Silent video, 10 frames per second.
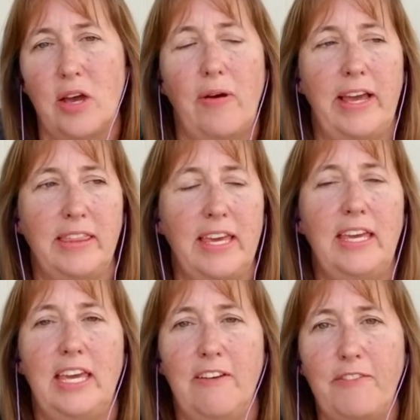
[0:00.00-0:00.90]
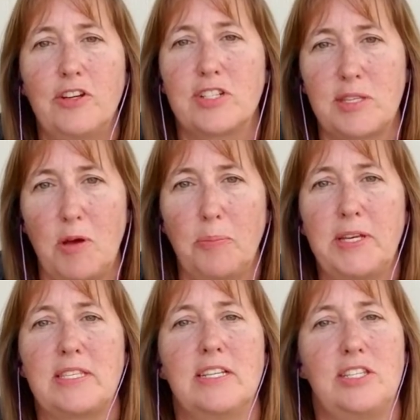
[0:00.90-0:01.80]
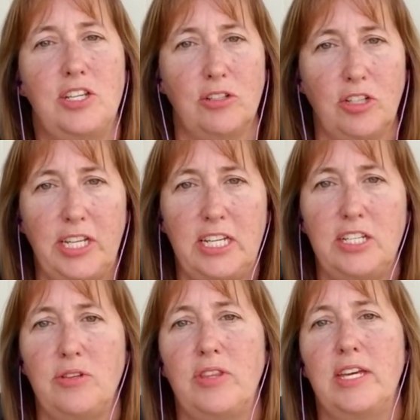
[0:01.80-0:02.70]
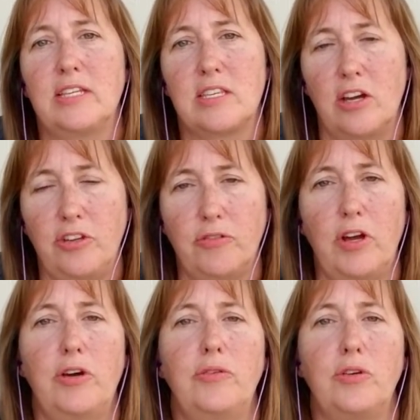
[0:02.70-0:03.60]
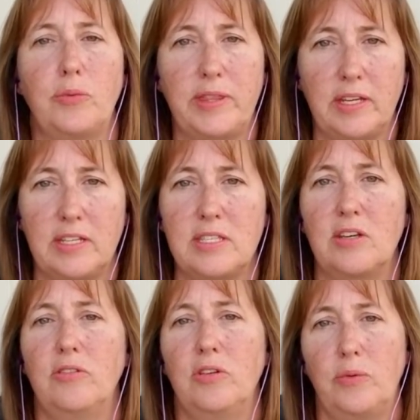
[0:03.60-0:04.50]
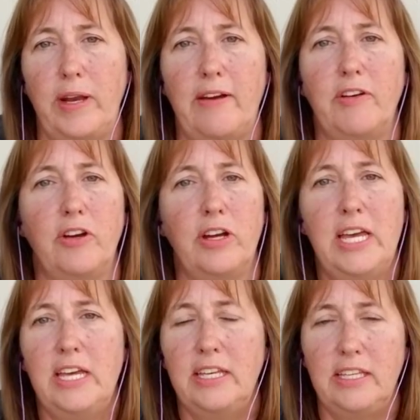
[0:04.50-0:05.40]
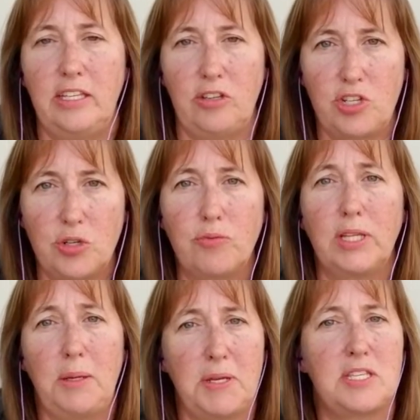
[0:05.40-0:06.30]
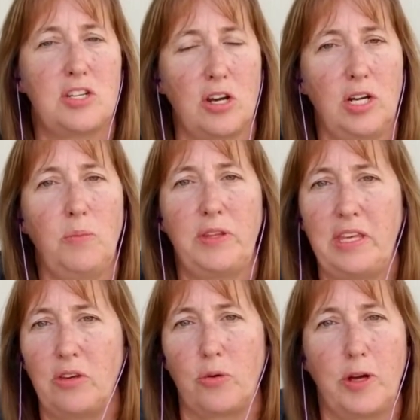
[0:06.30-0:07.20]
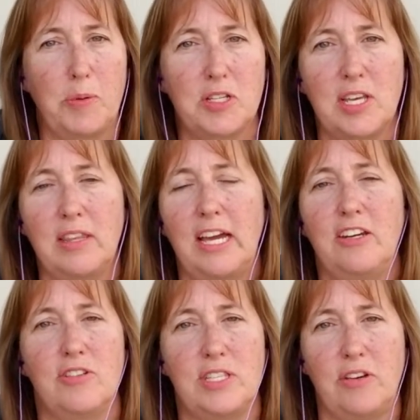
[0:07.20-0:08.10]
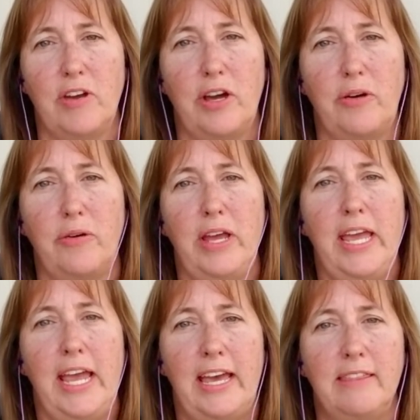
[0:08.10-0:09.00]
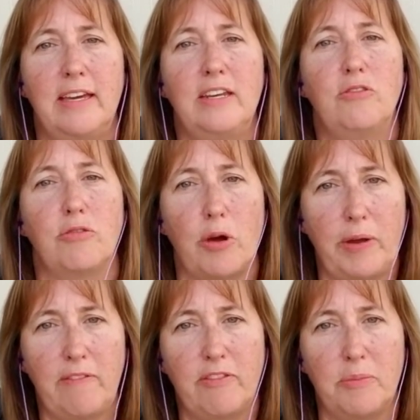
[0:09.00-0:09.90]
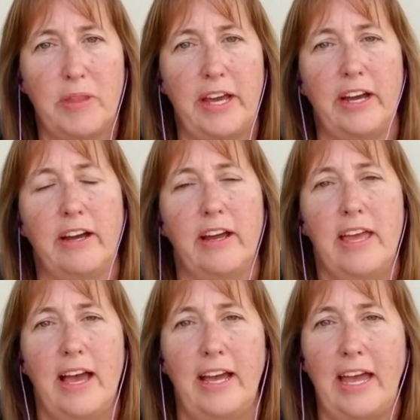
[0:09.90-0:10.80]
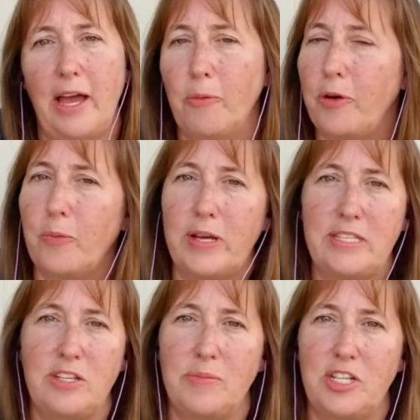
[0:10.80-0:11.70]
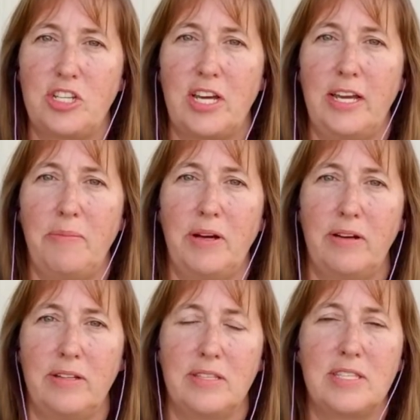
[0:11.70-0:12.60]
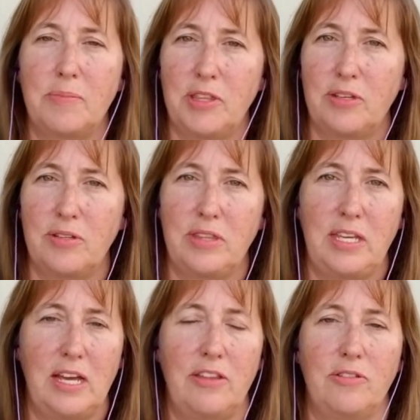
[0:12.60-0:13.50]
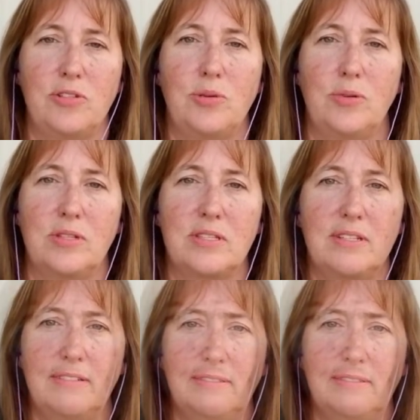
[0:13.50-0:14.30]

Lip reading: I think if you're a small business, you're looking to do things on your own or with a consultant or whatever, you should really be starting with either QuickBooks Online or Xero and then growing from there. I wouldn't waste too much time on some of the other tools.